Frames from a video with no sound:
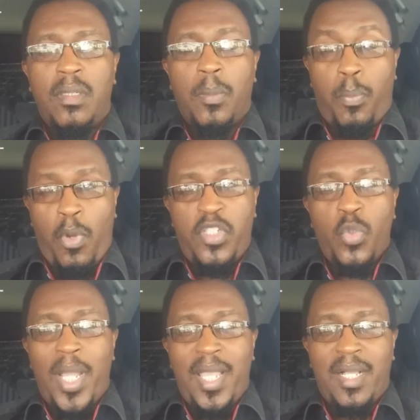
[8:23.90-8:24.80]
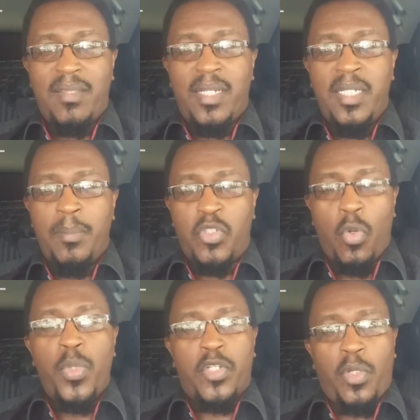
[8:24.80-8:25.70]
Boys who are younger than him. So
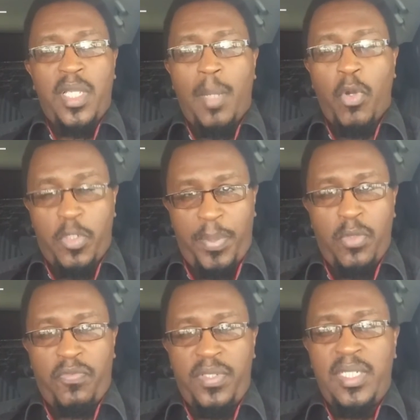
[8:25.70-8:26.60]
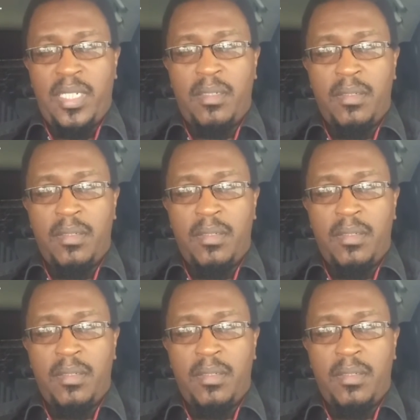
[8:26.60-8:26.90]
we are talking about pedophilia.